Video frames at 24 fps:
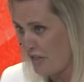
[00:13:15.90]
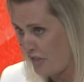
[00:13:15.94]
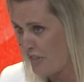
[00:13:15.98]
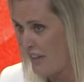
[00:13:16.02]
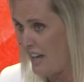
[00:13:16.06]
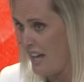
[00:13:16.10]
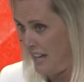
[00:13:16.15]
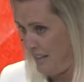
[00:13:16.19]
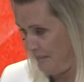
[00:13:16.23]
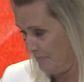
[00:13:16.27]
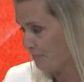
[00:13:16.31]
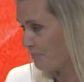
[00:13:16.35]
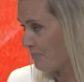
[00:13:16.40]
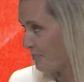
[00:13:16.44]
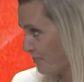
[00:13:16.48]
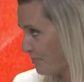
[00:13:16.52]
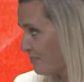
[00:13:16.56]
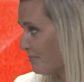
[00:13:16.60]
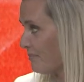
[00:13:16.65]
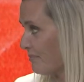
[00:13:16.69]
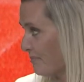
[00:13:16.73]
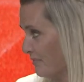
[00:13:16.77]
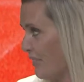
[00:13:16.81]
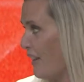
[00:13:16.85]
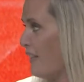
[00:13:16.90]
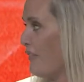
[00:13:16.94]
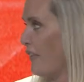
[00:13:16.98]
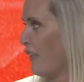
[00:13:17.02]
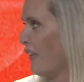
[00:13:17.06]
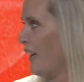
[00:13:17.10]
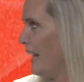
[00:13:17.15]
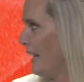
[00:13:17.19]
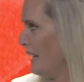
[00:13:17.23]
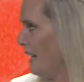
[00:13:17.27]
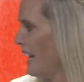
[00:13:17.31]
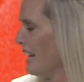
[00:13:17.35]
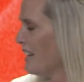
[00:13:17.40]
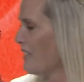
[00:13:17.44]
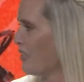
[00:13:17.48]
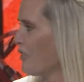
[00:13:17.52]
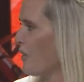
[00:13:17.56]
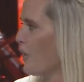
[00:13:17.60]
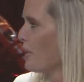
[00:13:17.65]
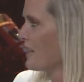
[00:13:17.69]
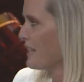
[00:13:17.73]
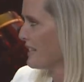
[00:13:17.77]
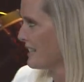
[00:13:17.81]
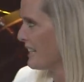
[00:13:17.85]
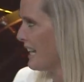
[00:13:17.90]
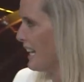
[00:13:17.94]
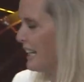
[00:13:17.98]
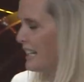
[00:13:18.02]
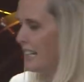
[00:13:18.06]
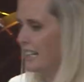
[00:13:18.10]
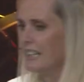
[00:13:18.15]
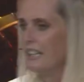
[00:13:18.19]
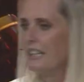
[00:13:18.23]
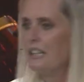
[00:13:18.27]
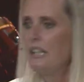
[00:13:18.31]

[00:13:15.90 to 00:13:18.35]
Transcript: thing, for free, I'll throw this in.